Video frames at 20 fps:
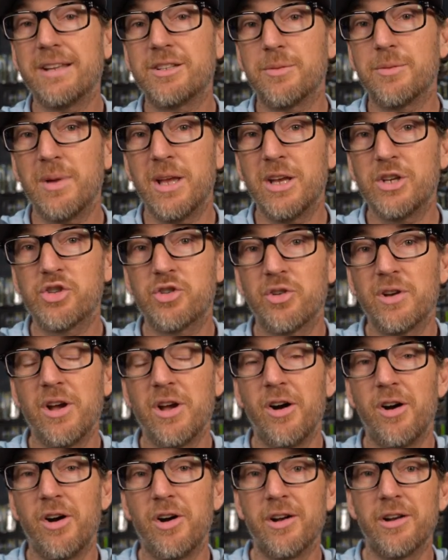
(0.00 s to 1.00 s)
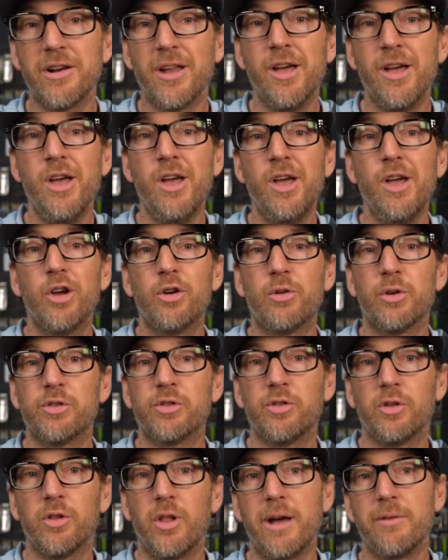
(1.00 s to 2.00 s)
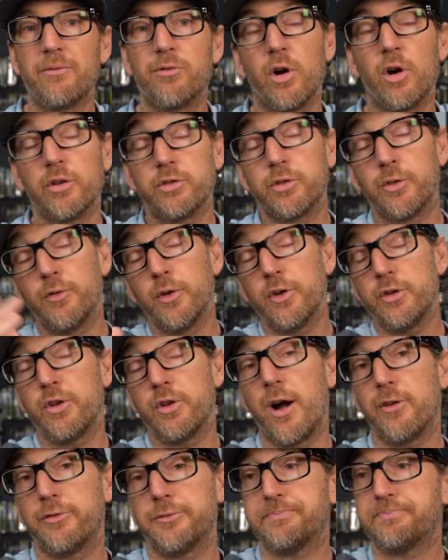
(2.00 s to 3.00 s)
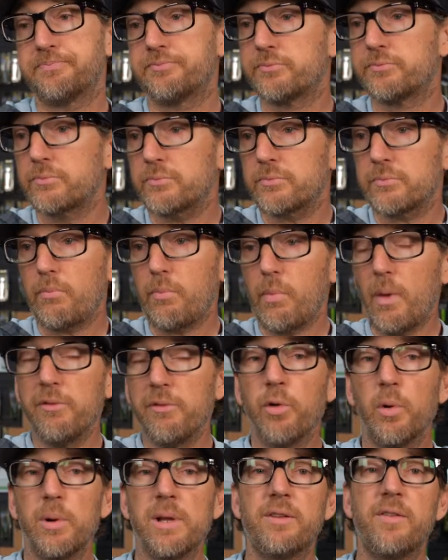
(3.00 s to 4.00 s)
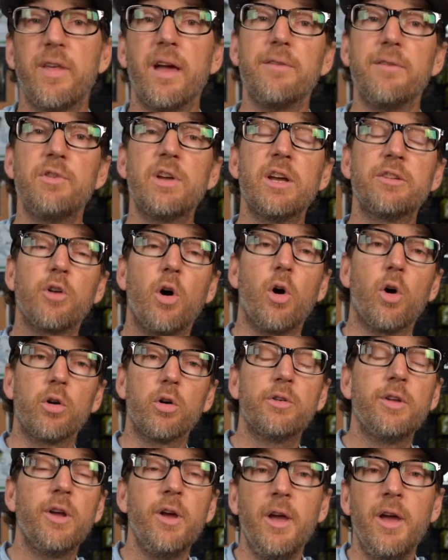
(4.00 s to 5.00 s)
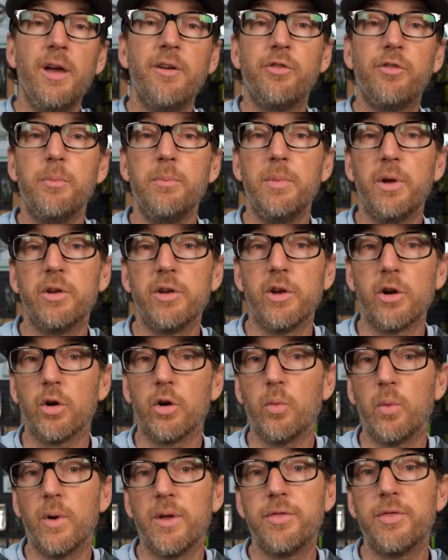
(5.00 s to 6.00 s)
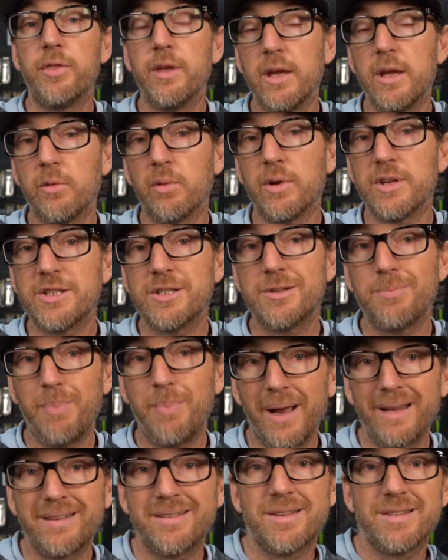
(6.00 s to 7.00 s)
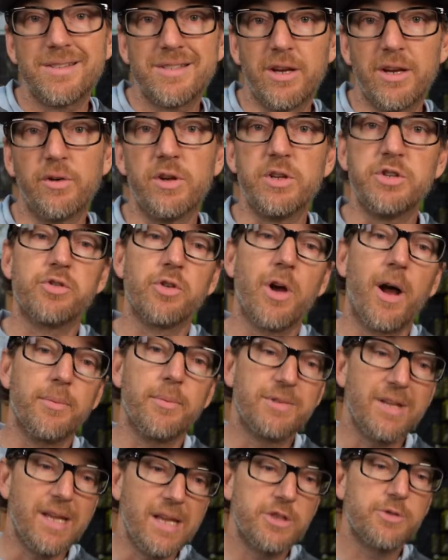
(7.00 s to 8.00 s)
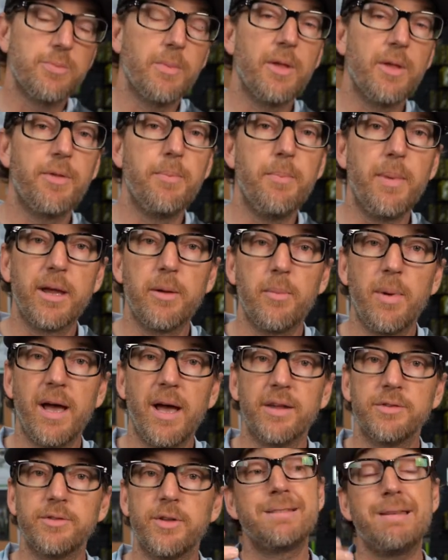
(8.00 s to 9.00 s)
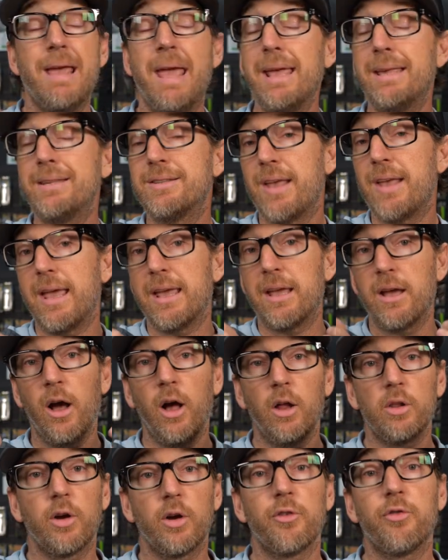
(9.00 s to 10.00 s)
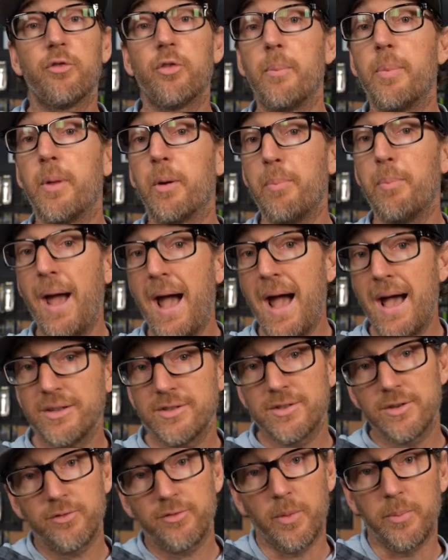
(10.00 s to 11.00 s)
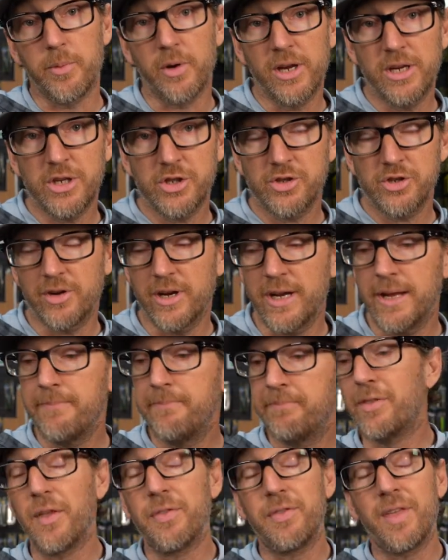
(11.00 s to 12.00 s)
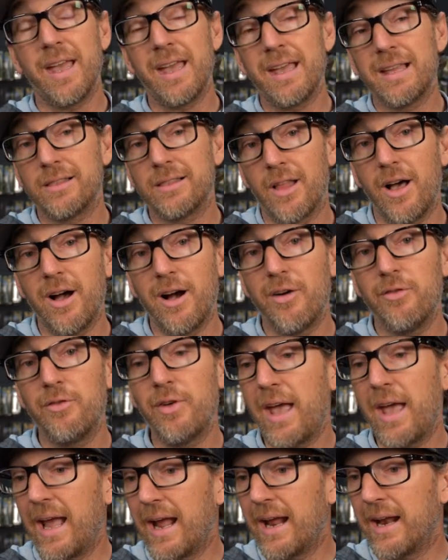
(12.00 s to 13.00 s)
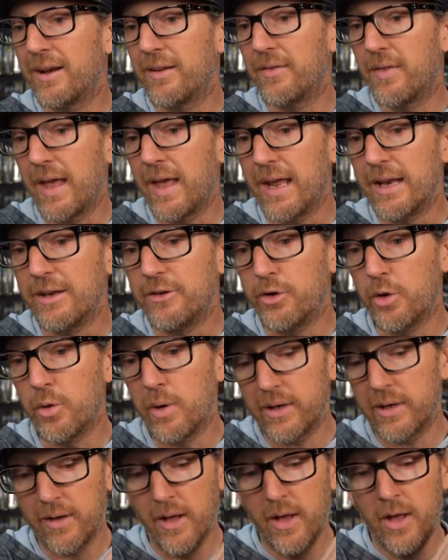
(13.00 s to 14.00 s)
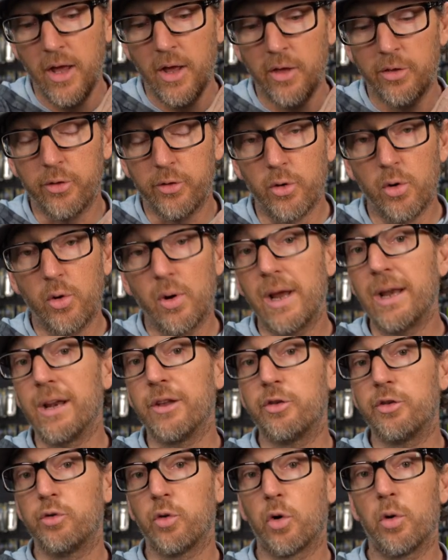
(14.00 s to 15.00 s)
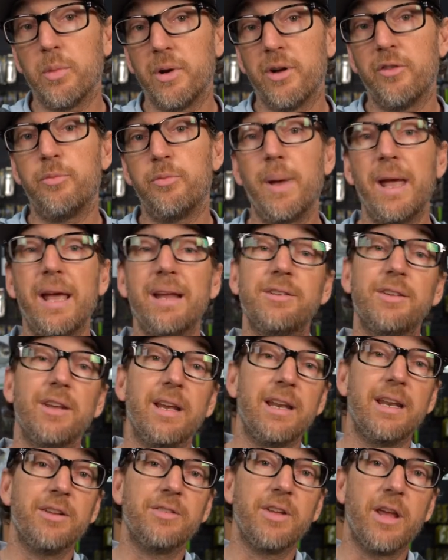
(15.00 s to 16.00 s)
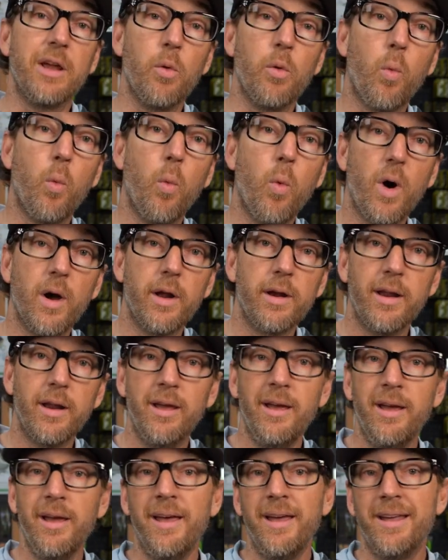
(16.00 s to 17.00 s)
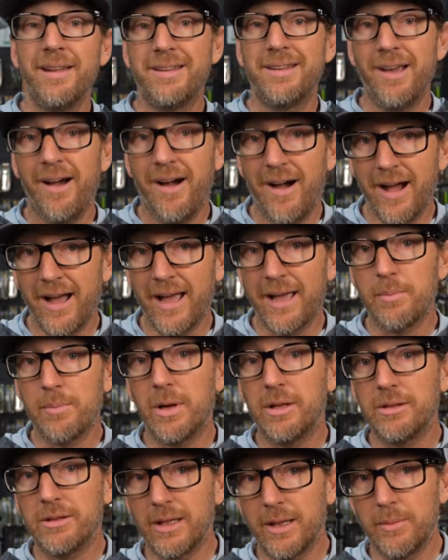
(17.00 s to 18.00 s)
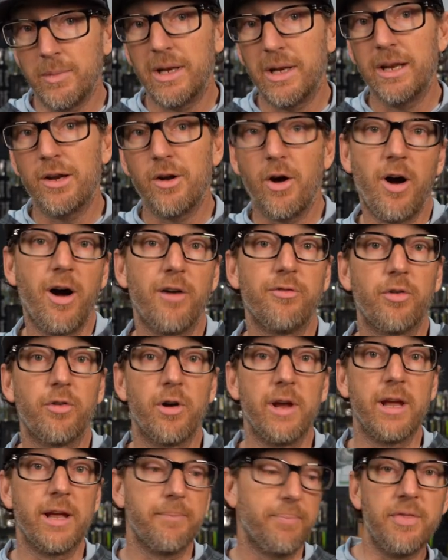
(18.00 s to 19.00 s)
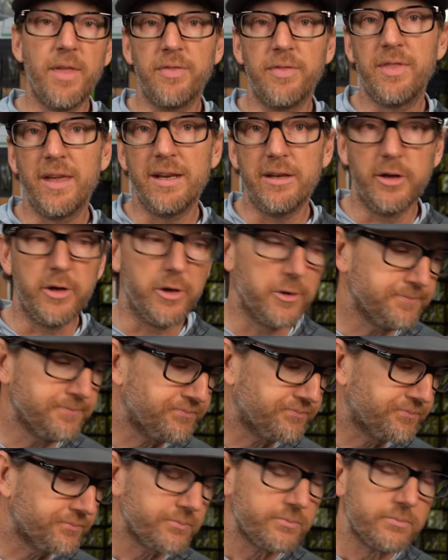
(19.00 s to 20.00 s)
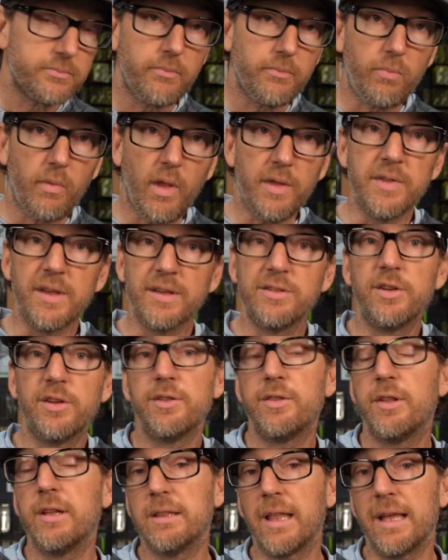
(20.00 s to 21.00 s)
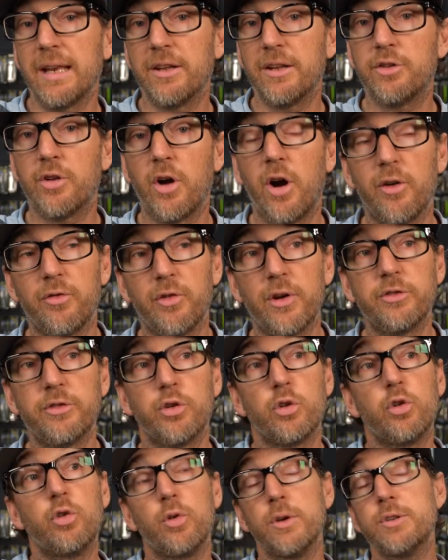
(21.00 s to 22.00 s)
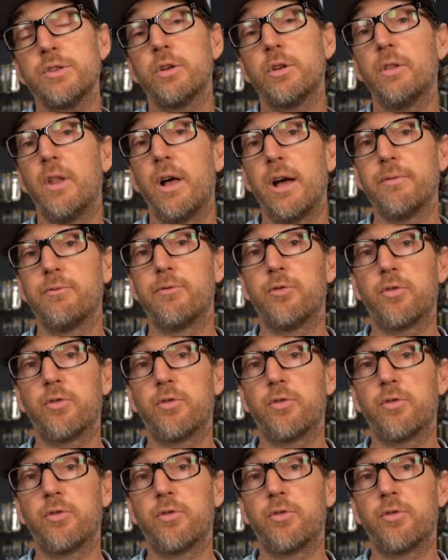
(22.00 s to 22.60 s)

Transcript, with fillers: and some history on crystal lime frog. So first off, before we get to that, if you guys aren't familiar with the Respect series drops. Each month, Megabass takes a color from their past, from their history that they love, and they do it through an assortment of baits. It is a one time limited offering that they do. This is the latest offering. So Crystal Lime